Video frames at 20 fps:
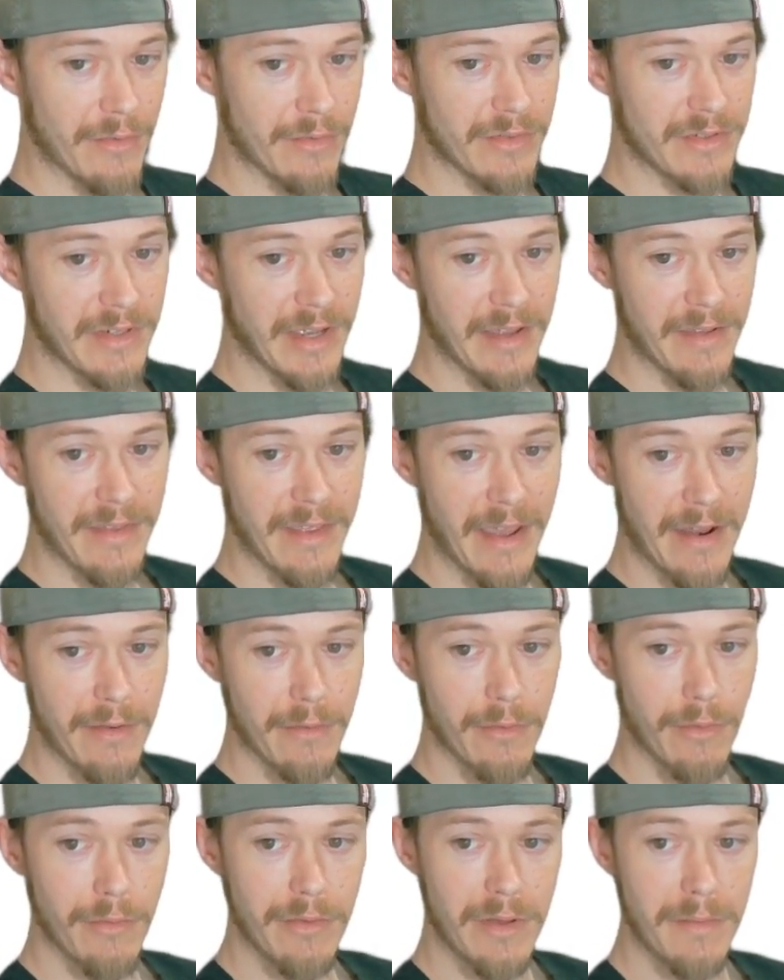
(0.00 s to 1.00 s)
who said that it
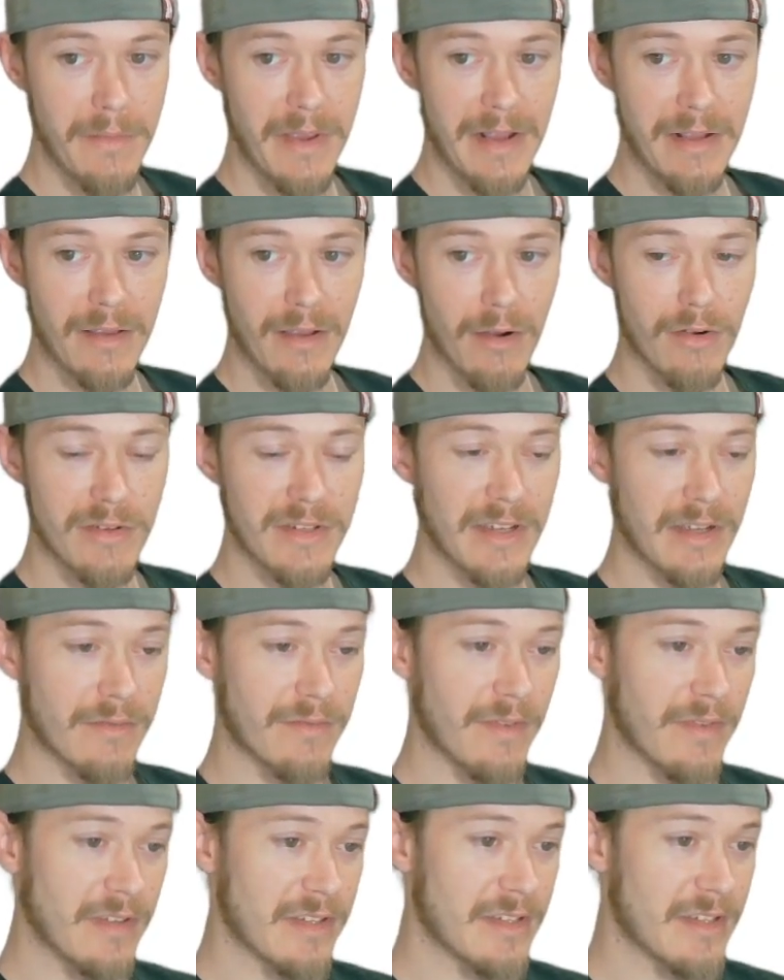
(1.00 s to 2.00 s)
will only make the RTX
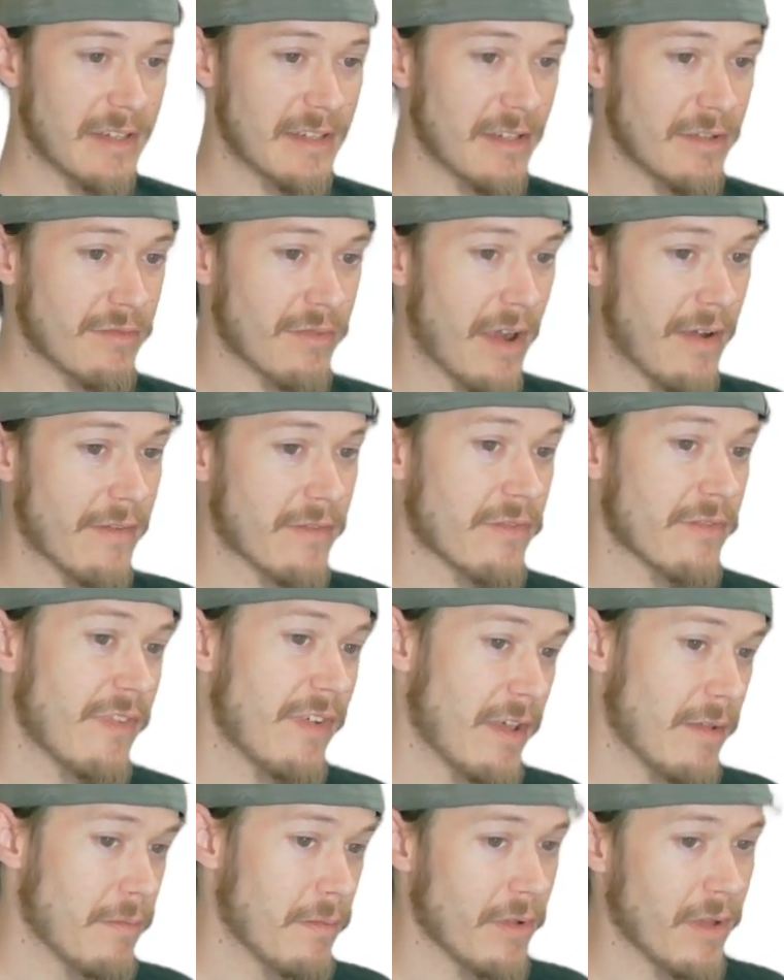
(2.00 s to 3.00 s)
5060 drivers
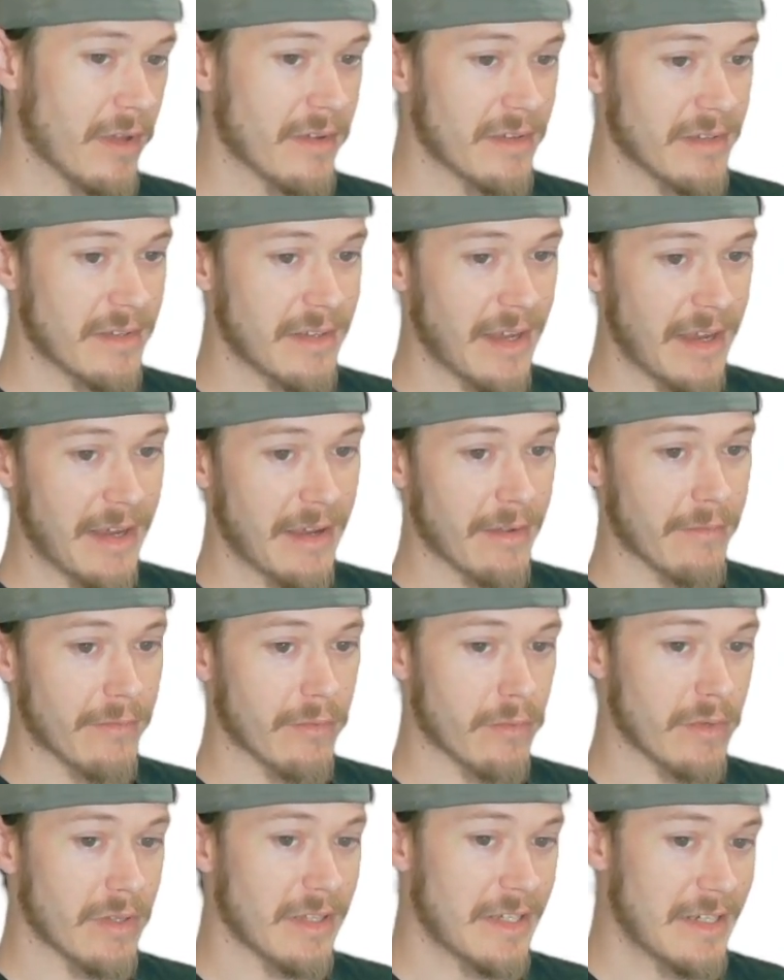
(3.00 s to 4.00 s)
available on the day of
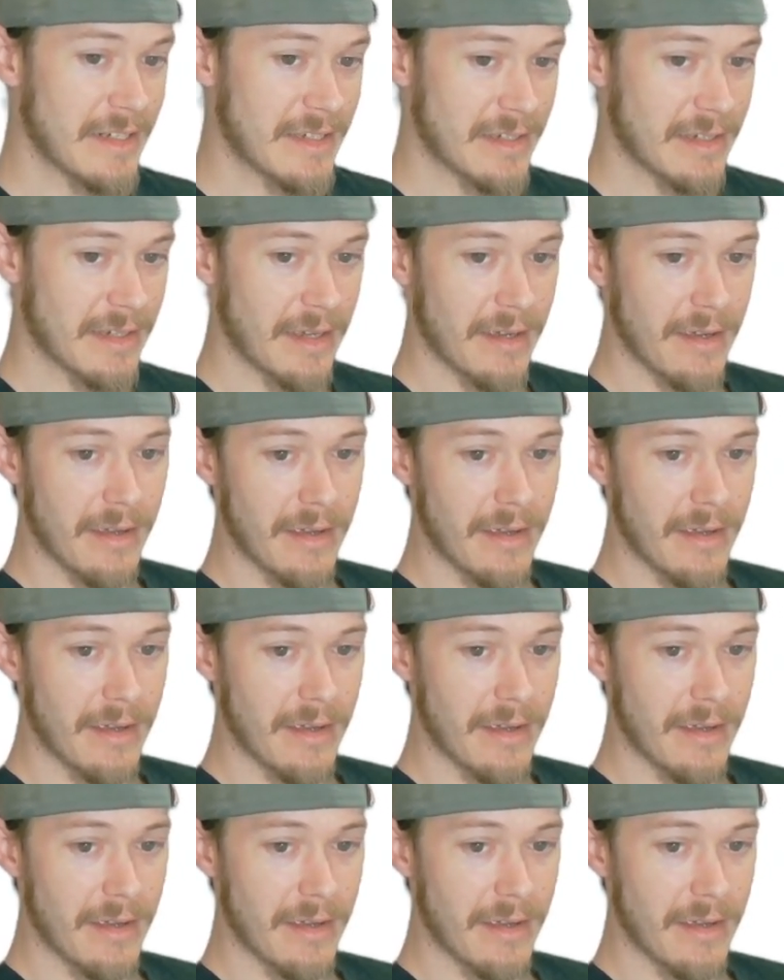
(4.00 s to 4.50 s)
release.